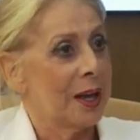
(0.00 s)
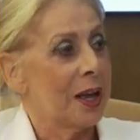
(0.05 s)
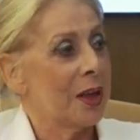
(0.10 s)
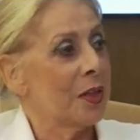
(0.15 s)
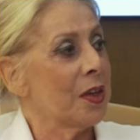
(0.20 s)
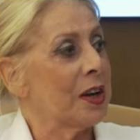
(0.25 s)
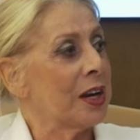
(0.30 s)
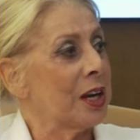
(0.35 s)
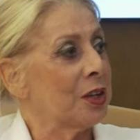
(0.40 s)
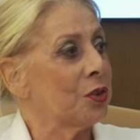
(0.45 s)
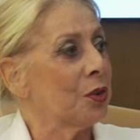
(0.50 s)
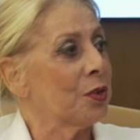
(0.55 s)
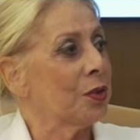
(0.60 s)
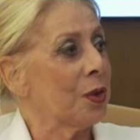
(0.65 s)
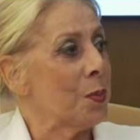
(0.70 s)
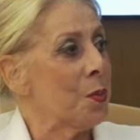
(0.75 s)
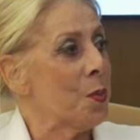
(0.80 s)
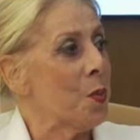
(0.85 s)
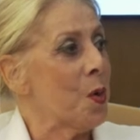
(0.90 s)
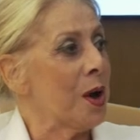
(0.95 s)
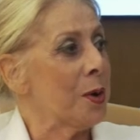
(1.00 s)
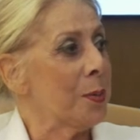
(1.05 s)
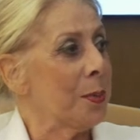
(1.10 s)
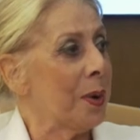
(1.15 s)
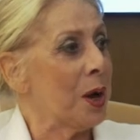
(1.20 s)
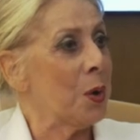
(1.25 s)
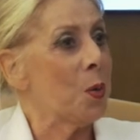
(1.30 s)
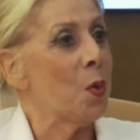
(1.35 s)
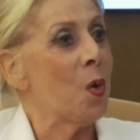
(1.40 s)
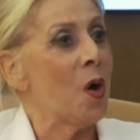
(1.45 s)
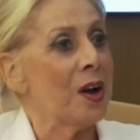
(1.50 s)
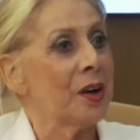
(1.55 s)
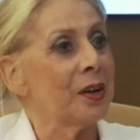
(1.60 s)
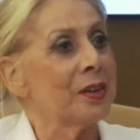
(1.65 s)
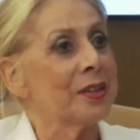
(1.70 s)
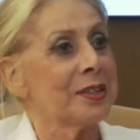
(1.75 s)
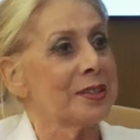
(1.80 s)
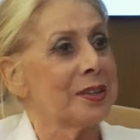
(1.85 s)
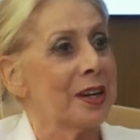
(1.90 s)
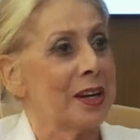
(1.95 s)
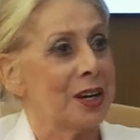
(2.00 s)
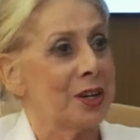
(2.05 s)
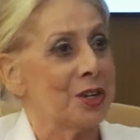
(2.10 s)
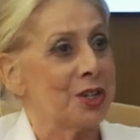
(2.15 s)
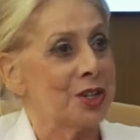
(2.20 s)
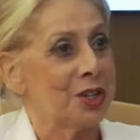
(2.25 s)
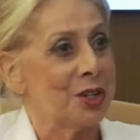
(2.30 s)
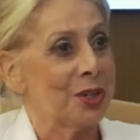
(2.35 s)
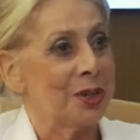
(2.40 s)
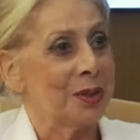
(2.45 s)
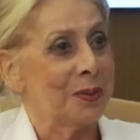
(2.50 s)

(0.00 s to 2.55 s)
And then I took them one by one on stage,